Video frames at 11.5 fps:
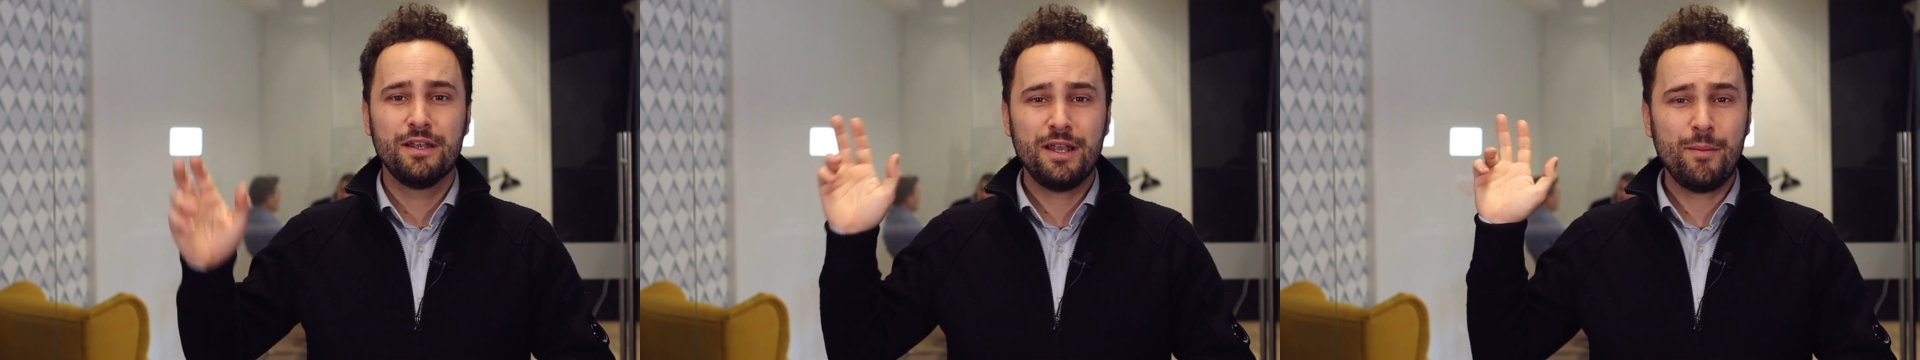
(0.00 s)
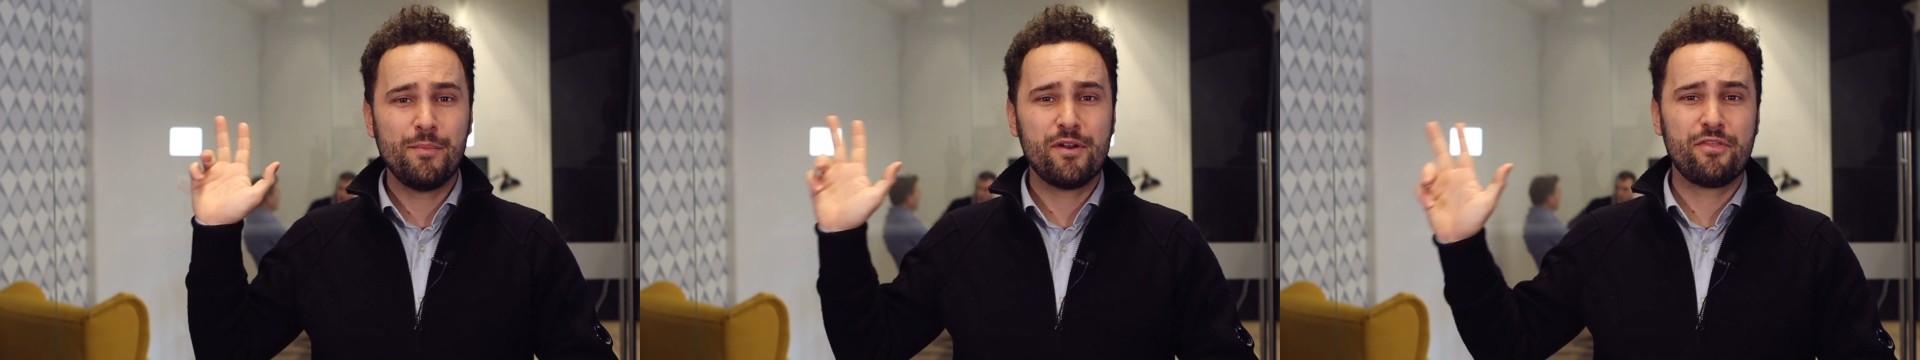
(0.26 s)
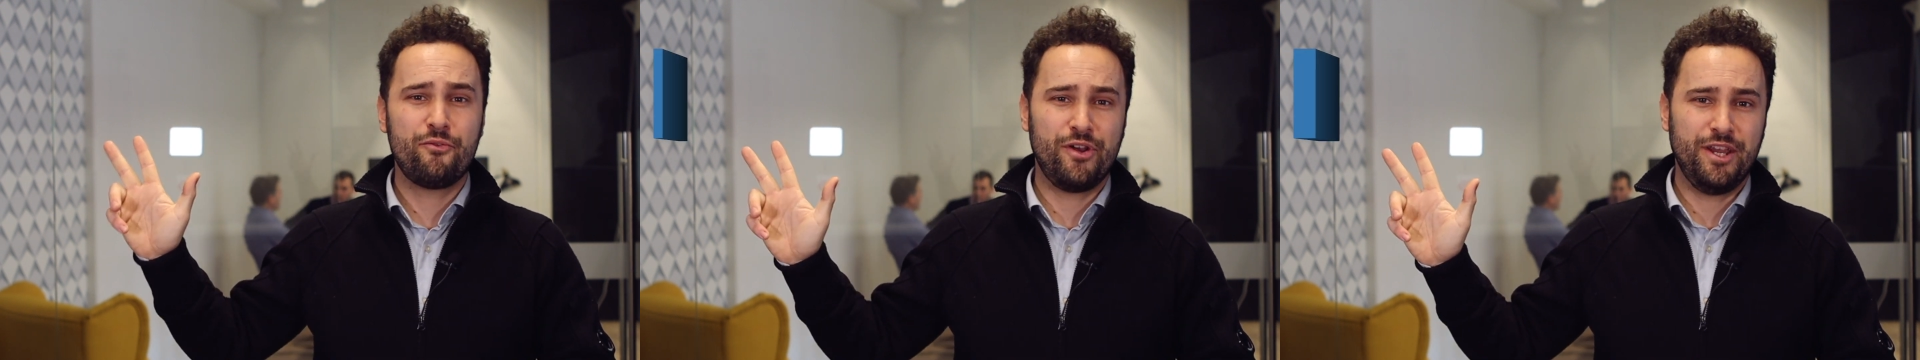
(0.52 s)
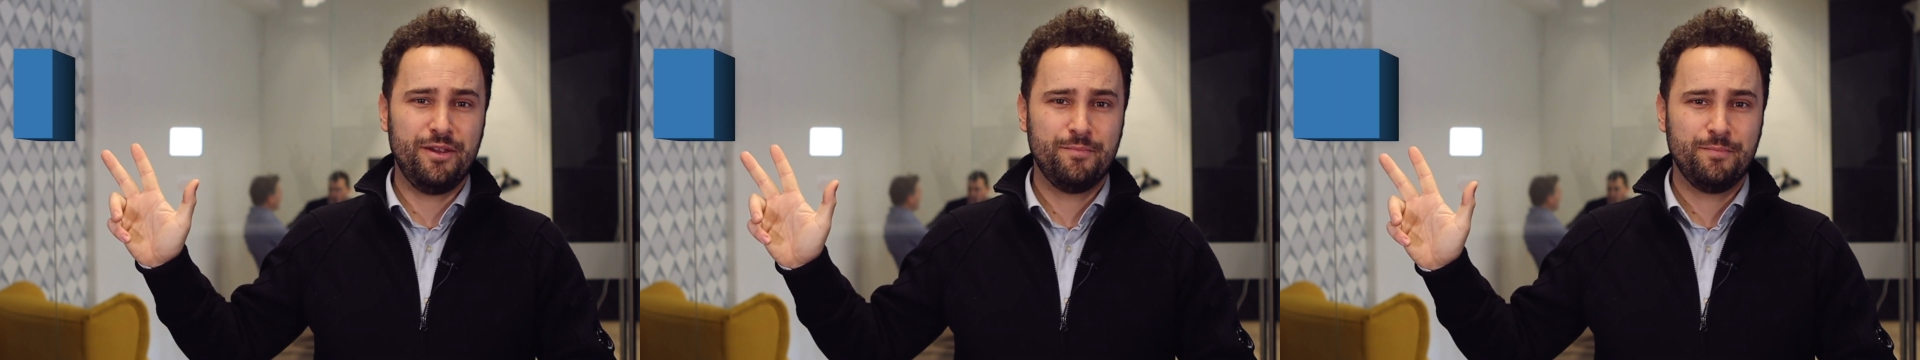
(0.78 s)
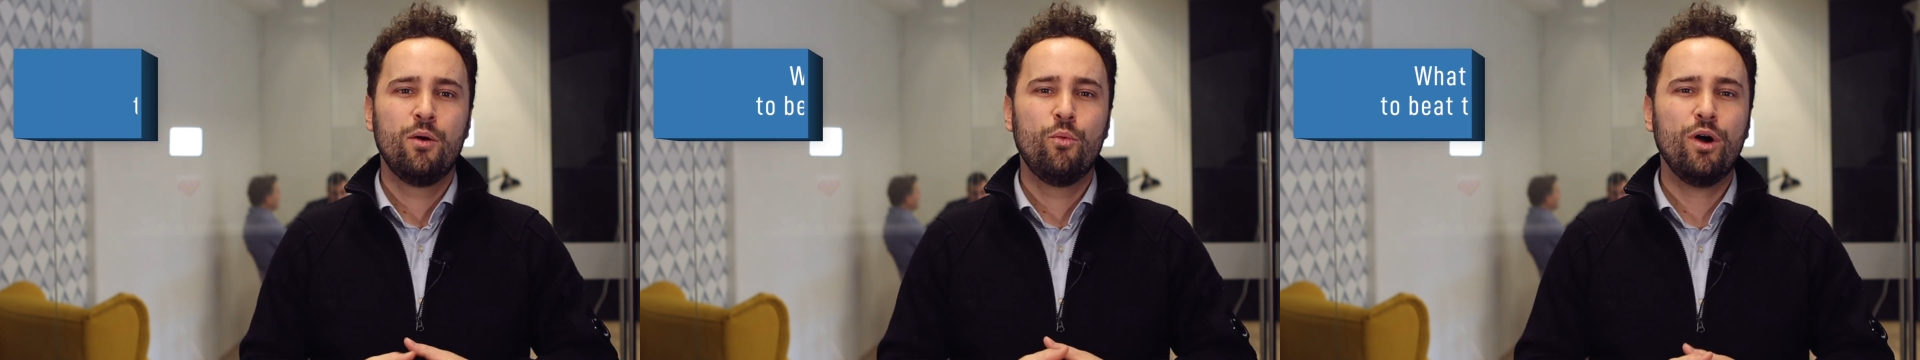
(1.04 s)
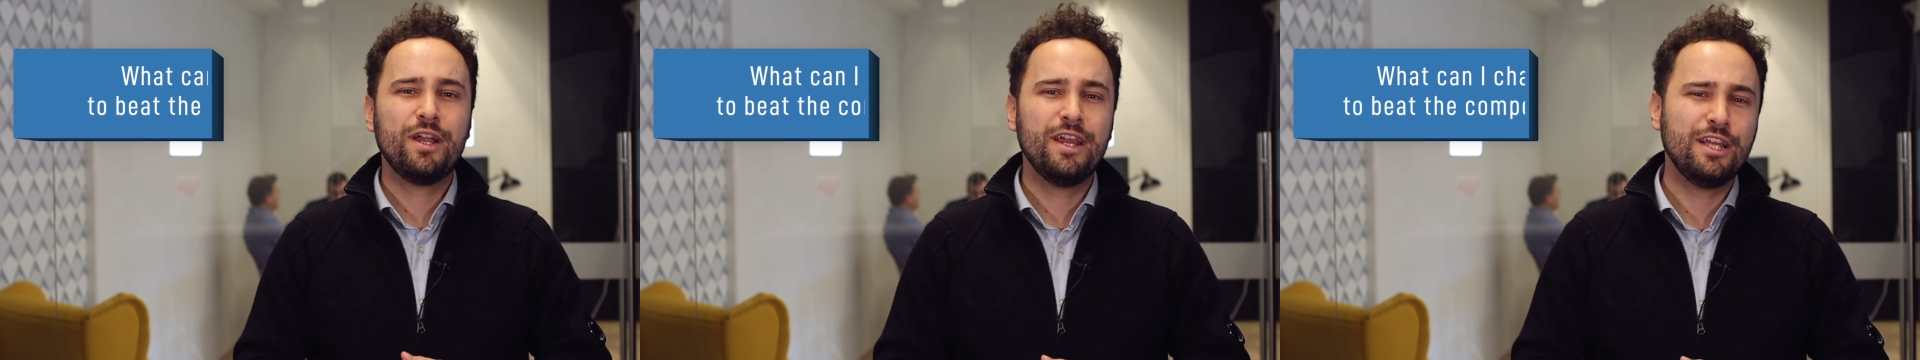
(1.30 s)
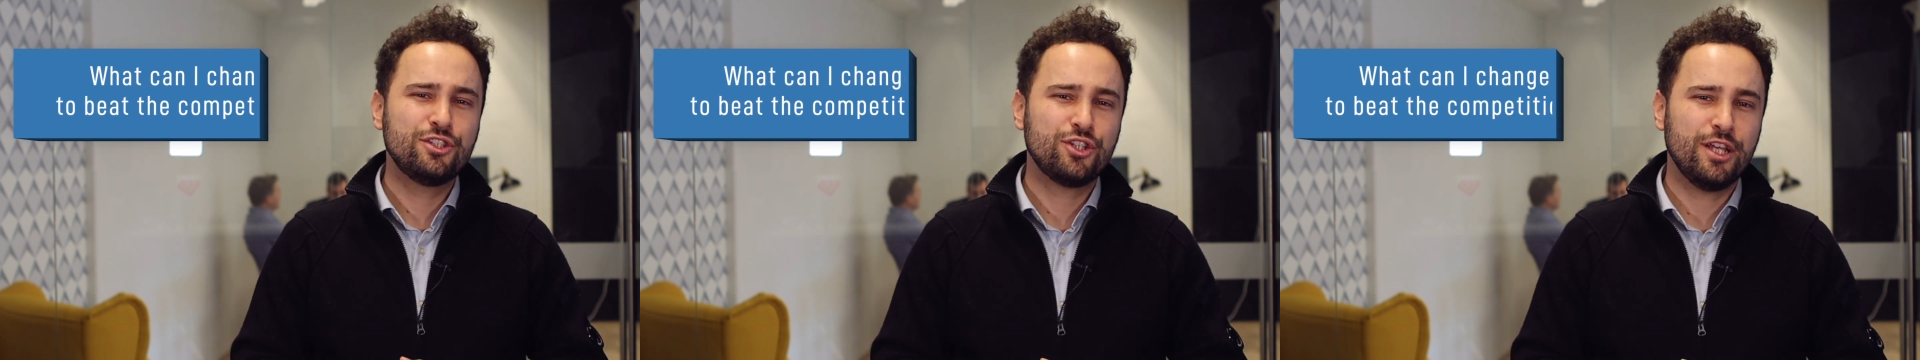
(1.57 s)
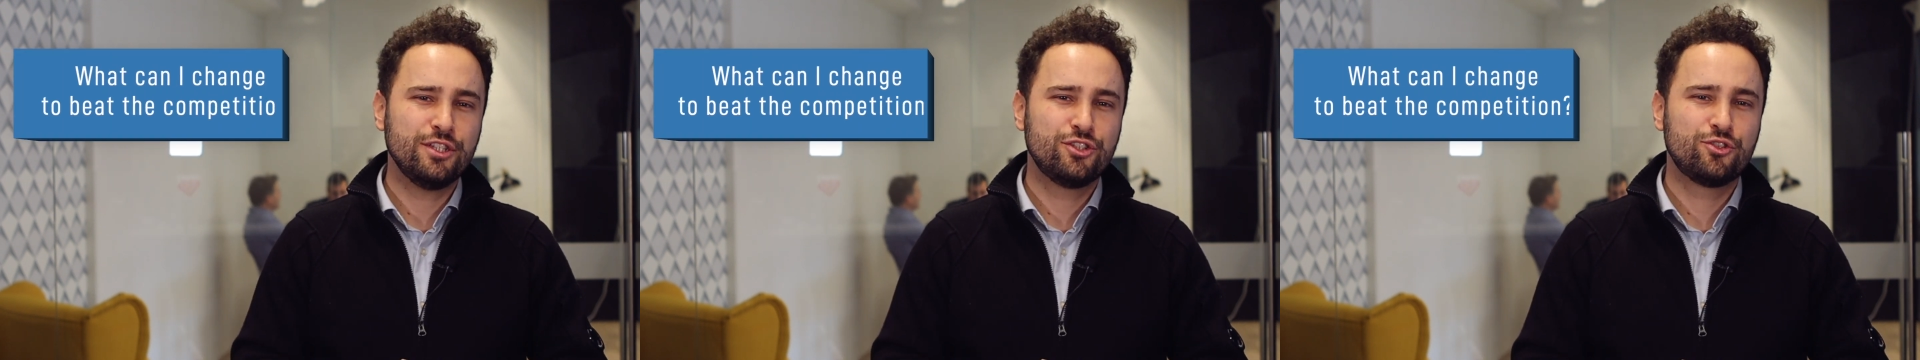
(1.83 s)
Number 3. What can I
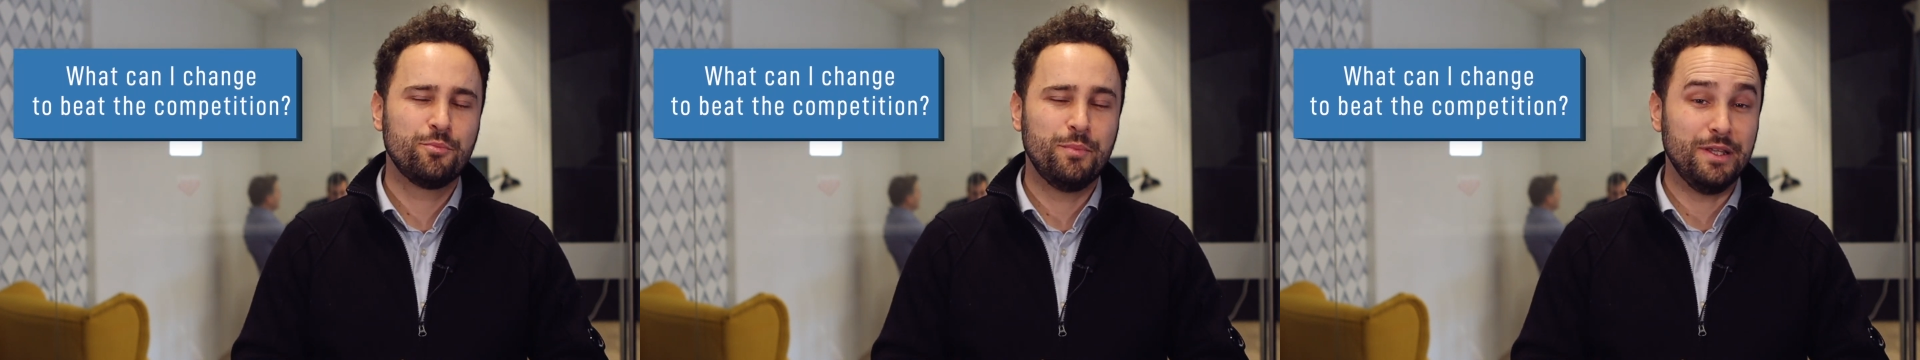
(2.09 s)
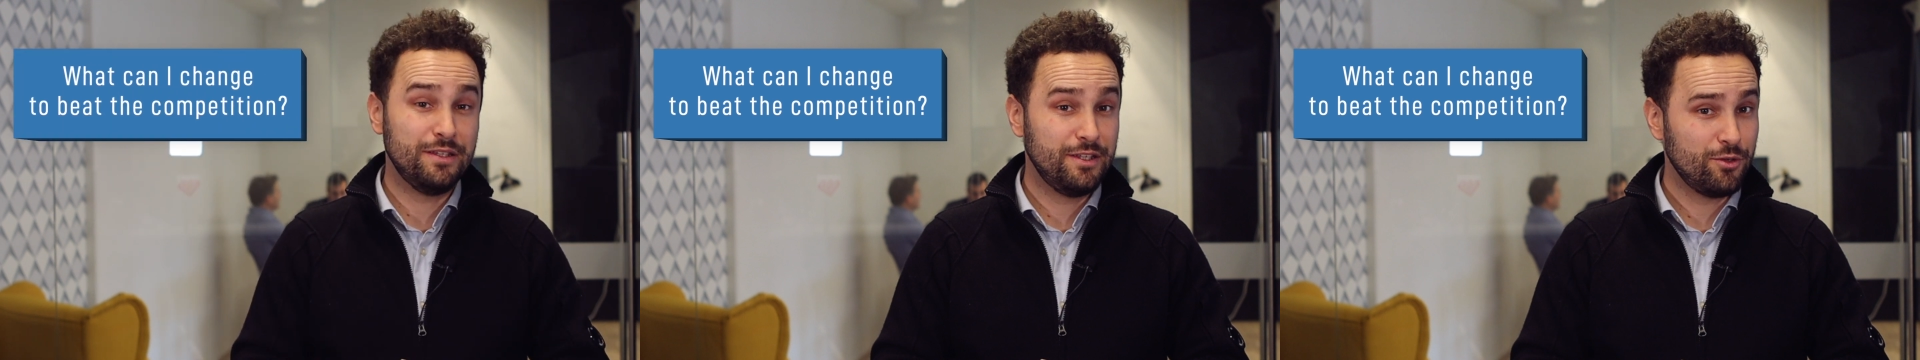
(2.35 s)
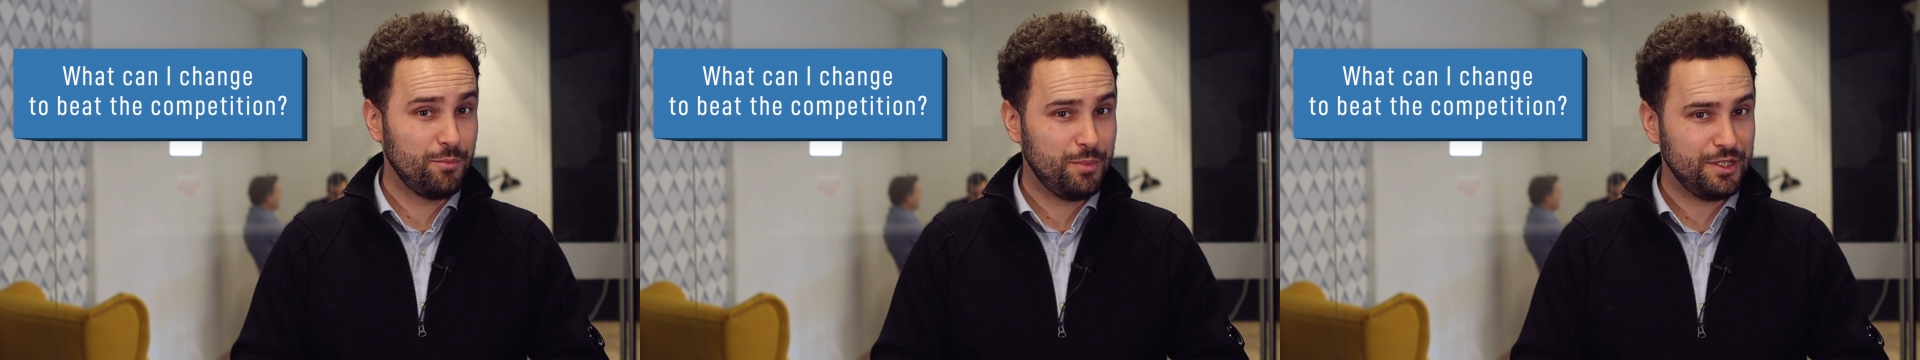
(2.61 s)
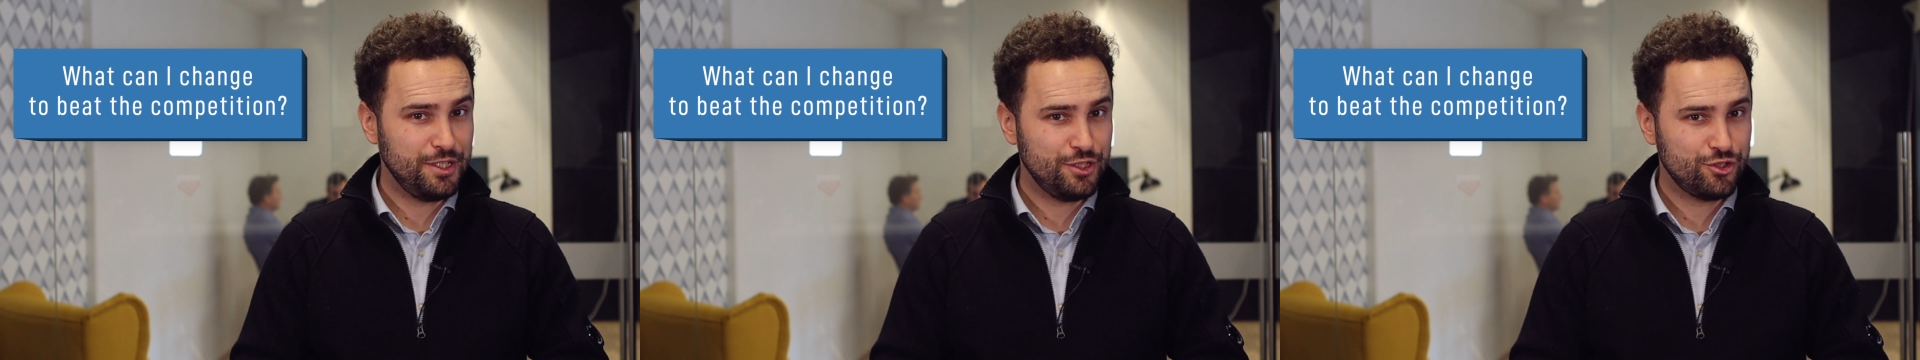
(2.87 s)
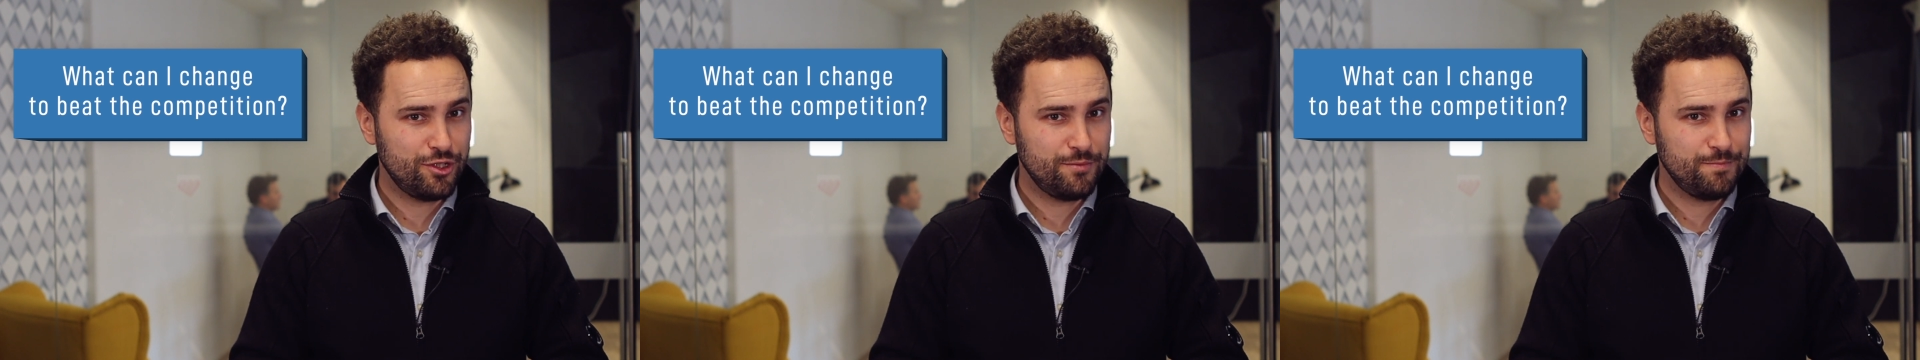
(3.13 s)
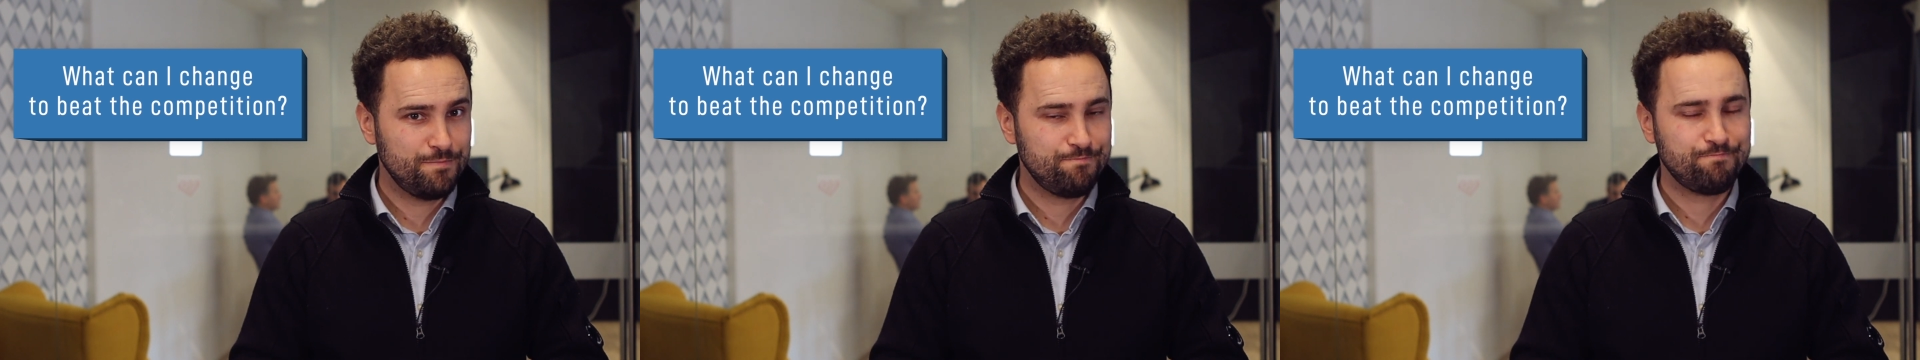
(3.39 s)
change to beat the competition?